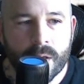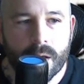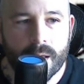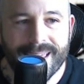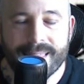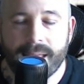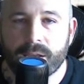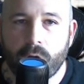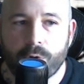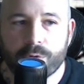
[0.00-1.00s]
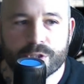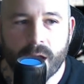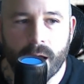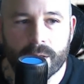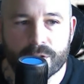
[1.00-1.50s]
He then coached
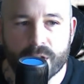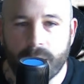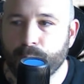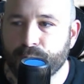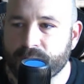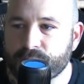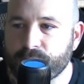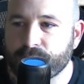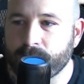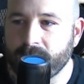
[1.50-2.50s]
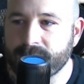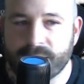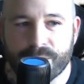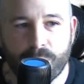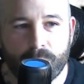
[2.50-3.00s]
college and professional from
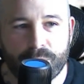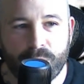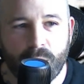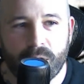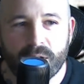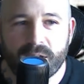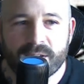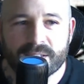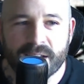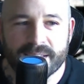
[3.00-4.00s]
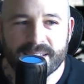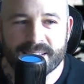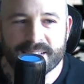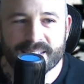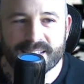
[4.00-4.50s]
1944 to
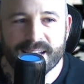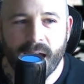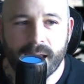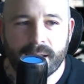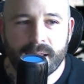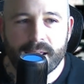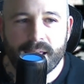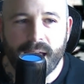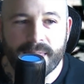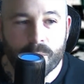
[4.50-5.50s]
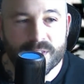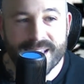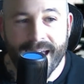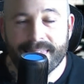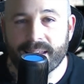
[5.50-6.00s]
1969, and then was the
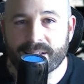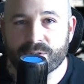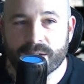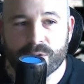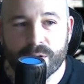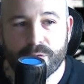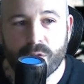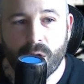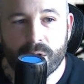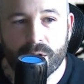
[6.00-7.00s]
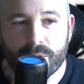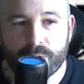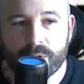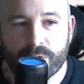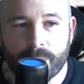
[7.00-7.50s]
athletic director at Florida
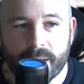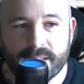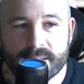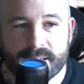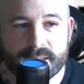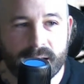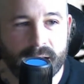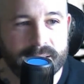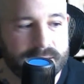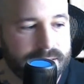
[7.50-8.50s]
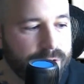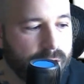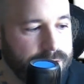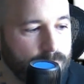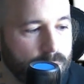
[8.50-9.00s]
from 1960 to
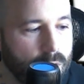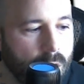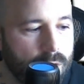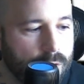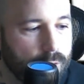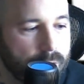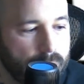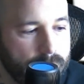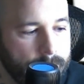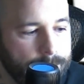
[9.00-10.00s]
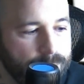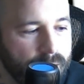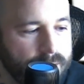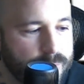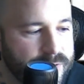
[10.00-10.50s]
1979. So a long career,
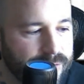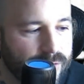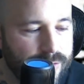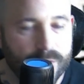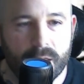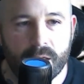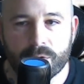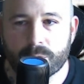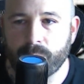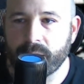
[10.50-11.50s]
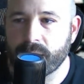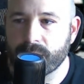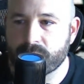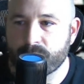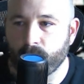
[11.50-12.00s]
not specifically for the Eagles, but in
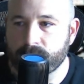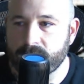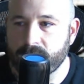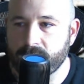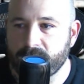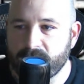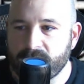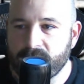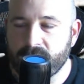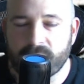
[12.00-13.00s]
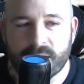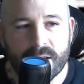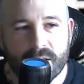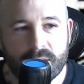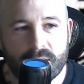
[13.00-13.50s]
sports and
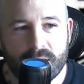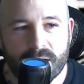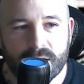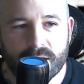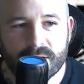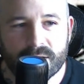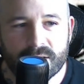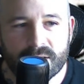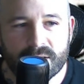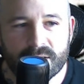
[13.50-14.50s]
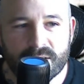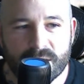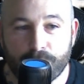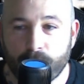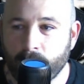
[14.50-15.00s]
in
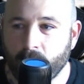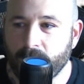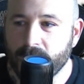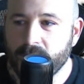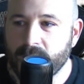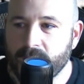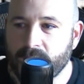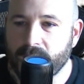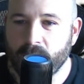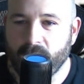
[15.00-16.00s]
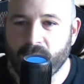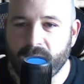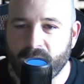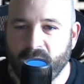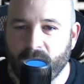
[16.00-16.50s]
football. All
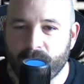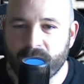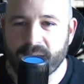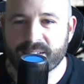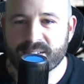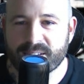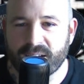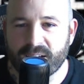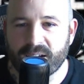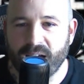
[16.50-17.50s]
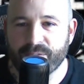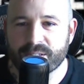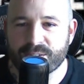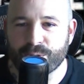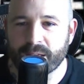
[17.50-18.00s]
right, I'll be nice. Ivan
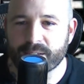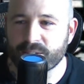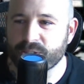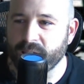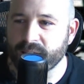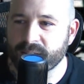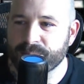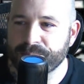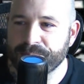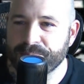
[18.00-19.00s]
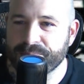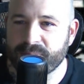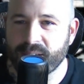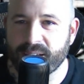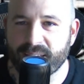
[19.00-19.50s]
still likes the Giants.
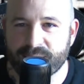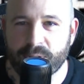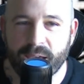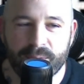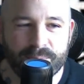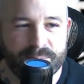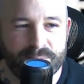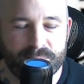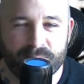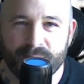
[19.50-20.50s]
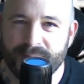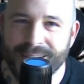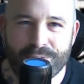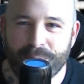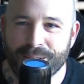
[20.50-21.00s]
That's okay. Not
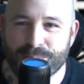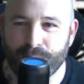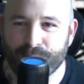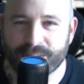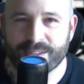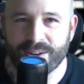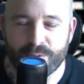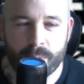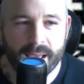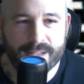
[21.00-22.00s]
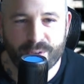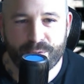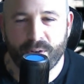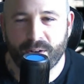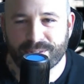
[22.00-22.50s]
everybody's perfect. Everybody has their
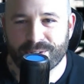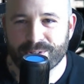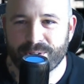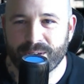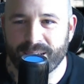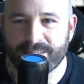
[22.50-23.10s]
faults, so it's okay.